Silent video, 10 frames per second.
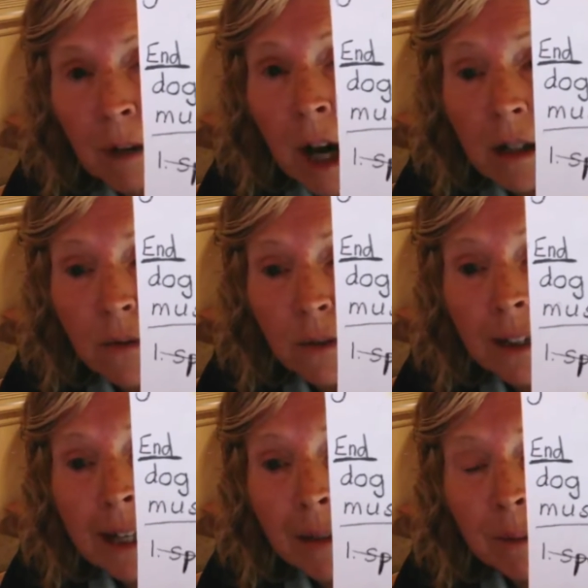cot for
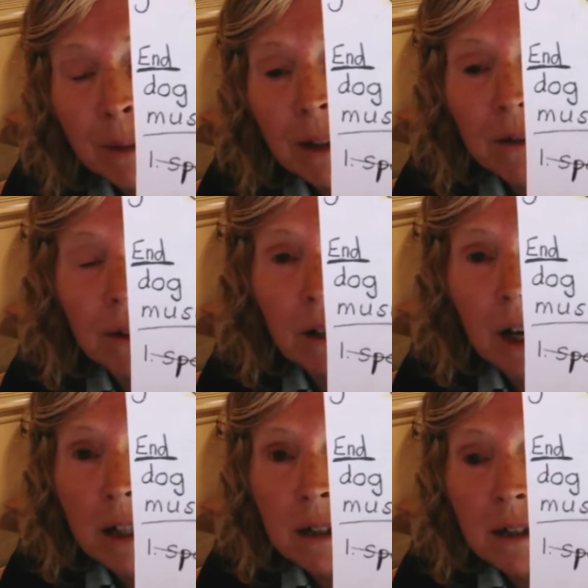camping or a
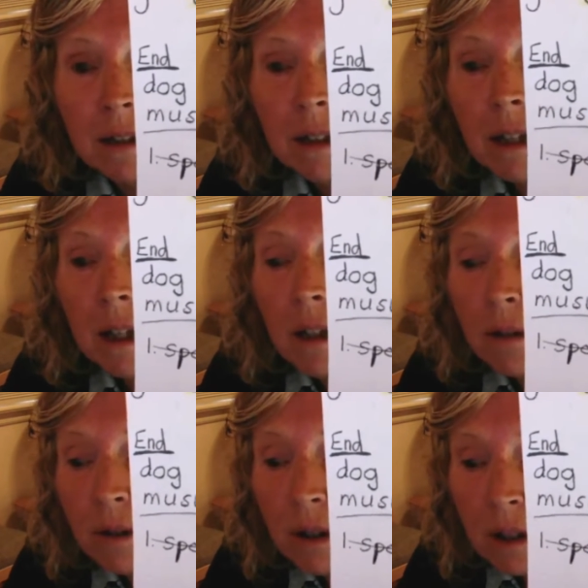cot in a nurse's